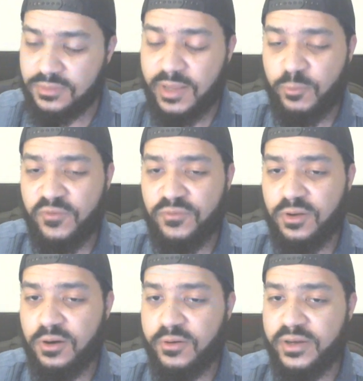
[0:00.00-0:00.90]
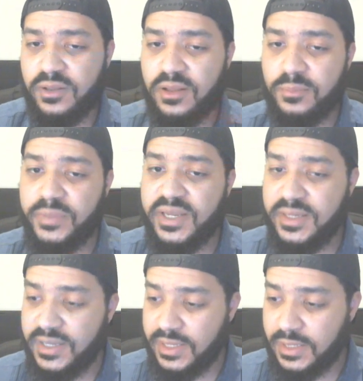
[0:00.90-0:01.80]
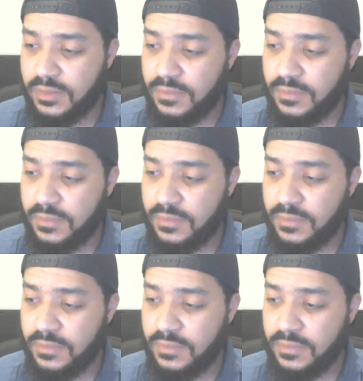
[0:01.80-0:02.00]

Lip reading: like with her and P. Diddy.